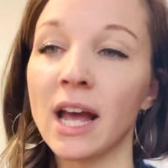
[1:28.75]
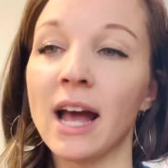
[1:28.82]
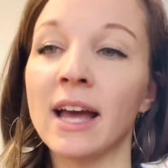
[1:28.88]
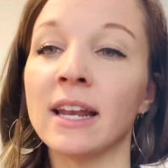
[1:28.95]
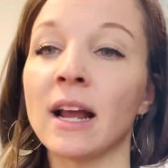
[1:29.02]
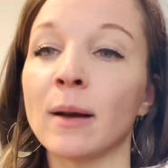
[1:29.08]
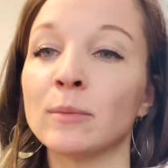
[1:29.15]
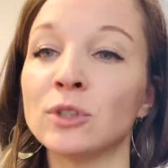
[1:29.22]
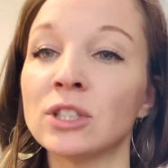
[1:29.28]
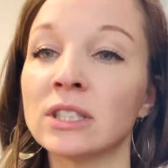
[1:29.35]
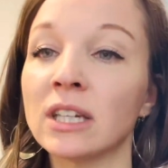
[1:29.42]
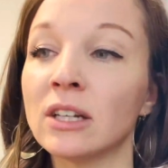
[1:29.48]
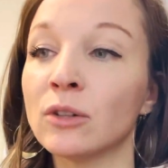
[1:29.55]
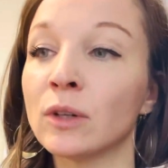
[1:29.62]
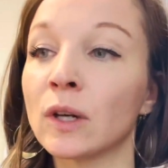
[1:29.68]
And I'm just
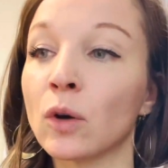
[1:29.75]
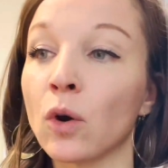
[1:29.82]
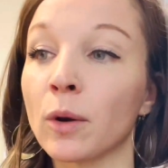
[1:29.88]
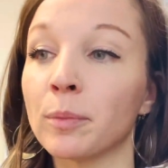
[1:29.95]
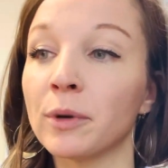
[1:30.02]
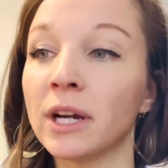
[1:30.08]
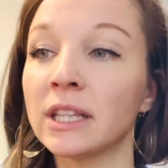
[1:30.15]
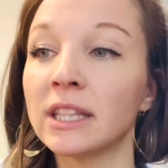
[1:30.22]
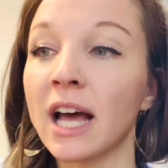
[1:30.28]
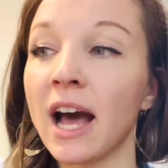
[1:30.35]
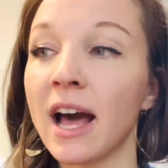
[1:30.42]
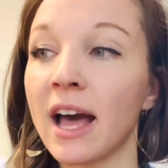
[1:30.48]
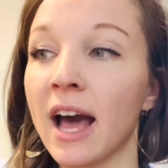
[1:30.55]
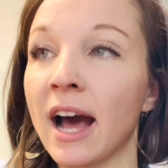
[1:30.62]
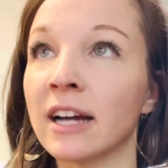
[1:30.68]
going to incorporate
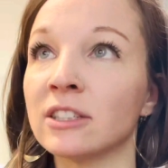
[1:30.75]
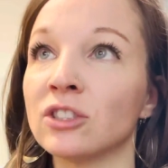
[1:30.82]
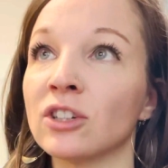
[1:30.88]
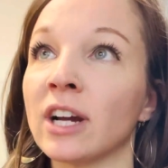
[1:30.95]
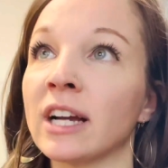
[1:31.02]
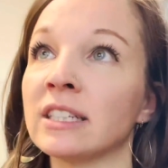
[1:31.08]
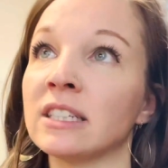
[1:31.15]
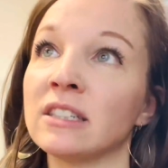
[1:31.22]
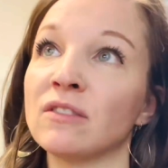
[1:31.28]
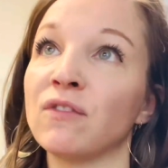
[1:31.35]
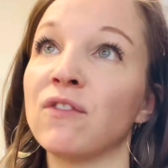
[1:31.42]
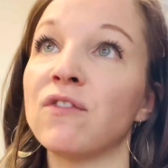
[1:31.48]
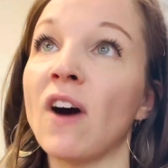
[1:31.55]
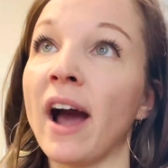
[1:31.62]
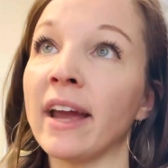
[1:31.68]
that as your guys'
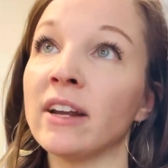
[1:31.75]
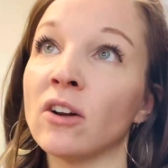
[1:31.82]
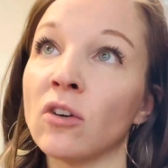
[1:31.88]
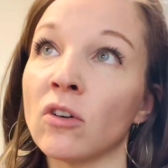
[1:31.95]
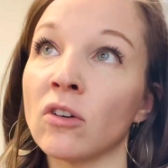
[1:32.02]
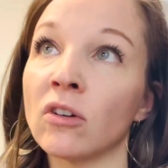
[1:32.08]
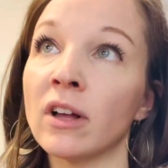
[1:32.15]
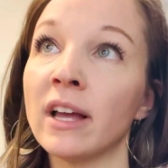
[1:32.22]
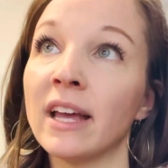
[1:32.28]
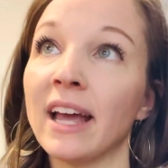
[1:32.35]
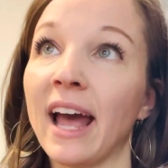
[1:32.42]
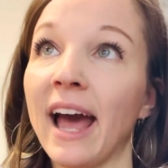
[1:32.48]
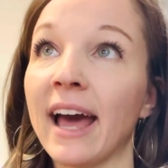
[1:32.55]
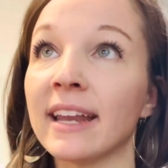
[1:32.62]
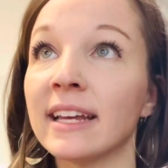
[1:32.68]
final
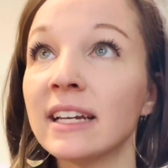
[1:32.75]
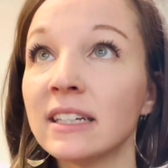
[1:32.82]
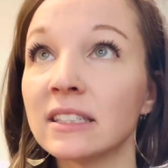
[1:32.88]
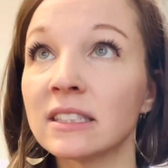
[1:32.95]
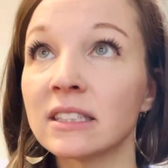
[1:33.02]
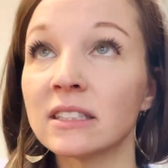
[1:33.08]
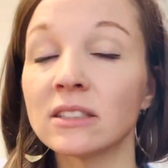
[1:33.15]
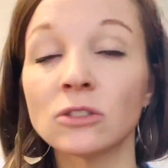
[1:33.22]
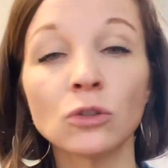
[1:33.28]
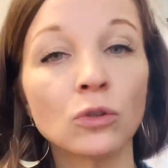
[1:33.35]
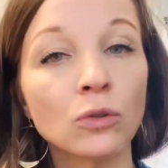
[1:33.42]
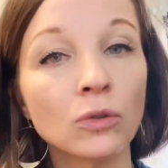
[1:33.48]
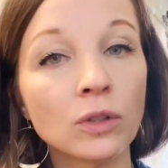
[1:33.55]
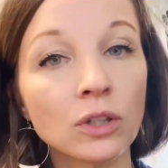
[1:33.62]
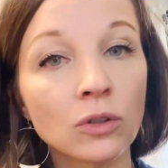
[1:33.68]
edit
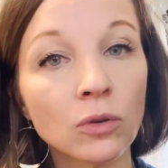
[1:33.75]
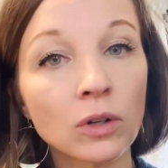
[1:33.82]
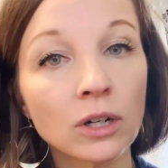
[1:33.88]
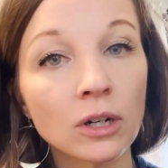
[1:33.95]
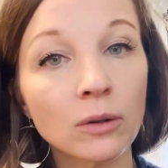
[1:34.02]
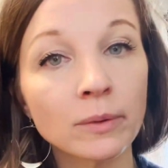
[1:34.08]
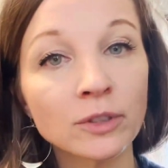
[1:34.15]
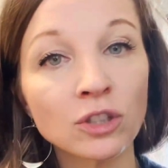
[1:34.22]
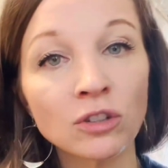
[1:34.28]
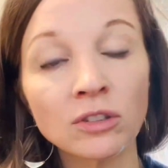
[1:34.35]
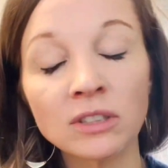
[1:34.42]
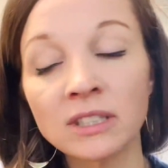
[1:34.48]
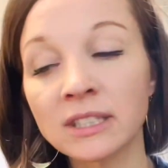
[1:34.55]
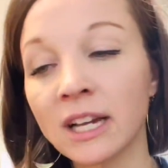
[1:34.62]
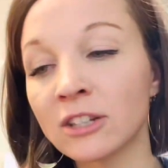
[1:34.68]
to your original
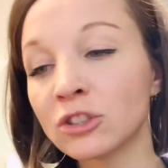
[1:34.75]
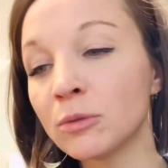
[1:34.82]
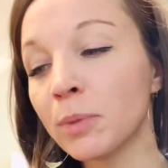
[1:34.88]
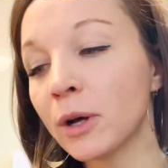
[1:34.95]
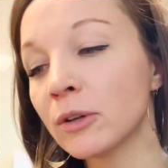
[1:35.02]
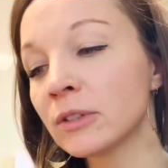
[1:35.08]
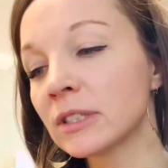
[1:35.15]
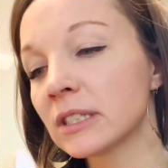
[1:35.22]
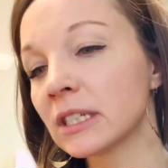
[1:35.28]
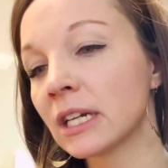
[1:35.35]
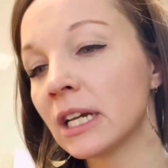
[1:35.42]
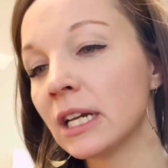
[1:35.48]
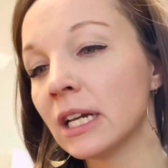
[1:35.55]
discussion post.